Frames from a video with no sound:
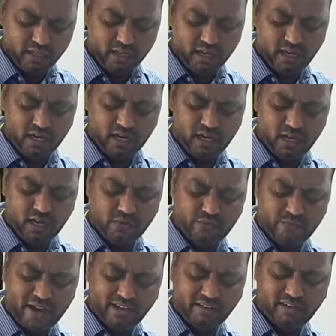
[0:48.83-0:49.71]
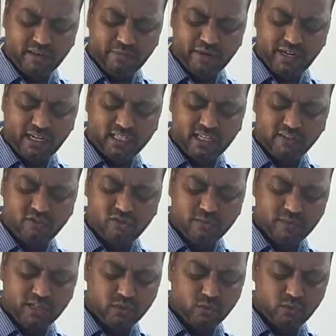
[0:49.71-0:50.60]
uh, factory made
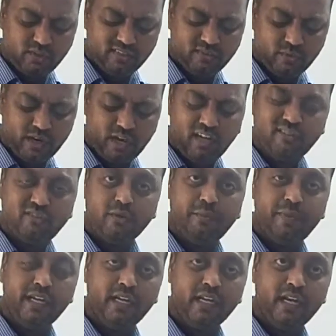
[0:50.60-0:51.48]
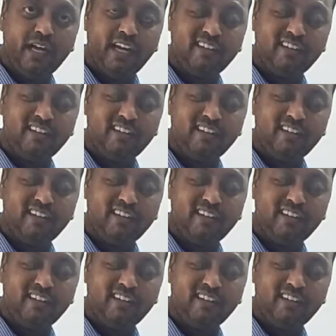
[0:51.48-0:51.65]
consumer goods were also being uh,